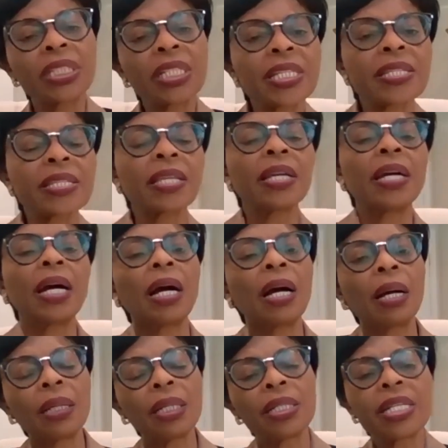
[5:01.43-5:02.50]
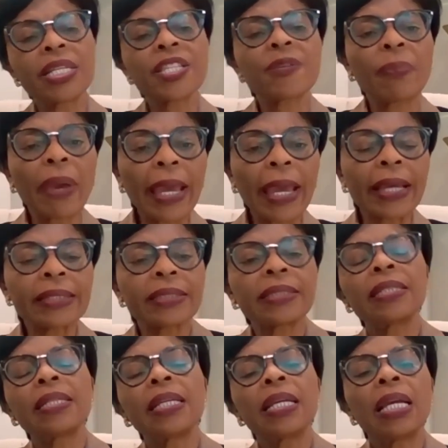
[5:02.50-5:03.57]
in this
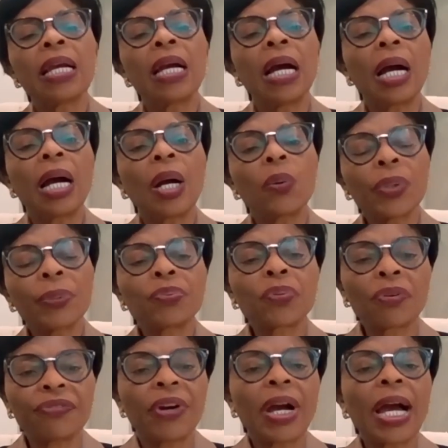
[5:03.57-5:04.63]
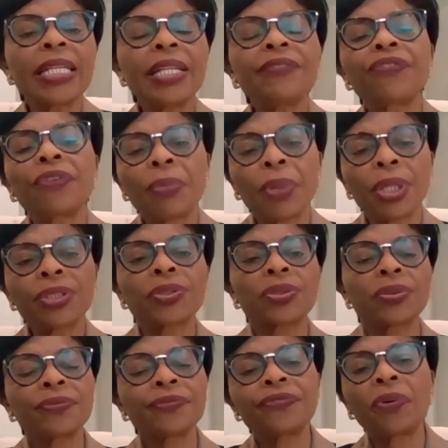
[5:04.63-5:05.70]
space, We provide
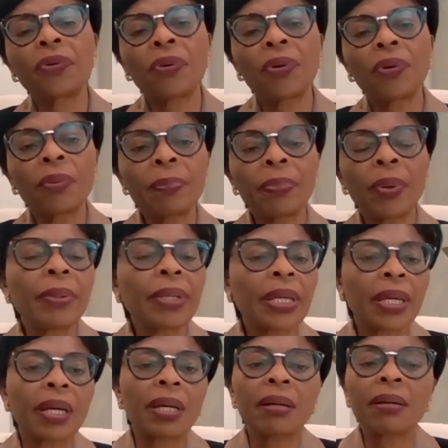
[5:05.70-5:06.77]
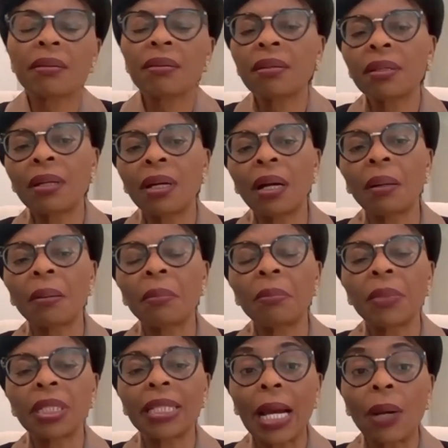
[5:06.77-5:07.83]
information for public health
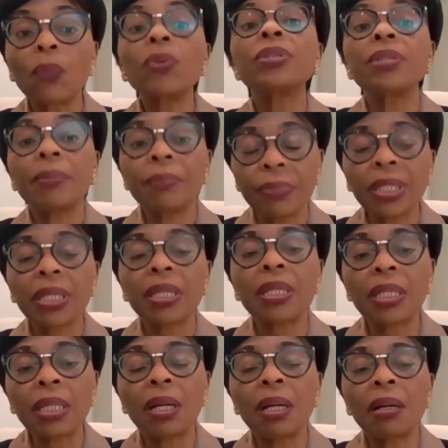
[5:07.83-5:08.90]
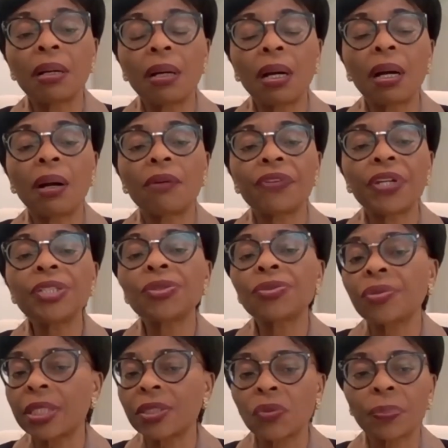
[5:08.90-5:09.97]
that would be of
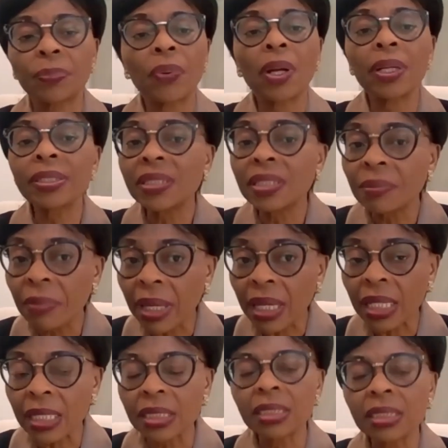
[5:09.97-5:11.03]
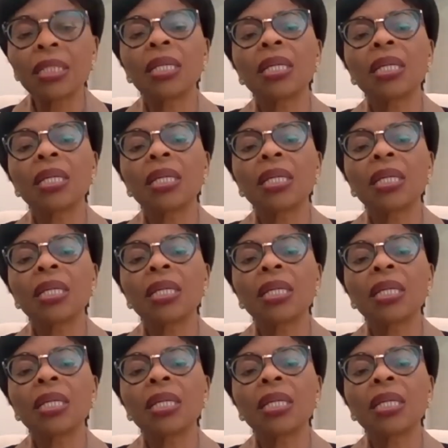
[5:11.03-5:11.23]
interest to policymaking,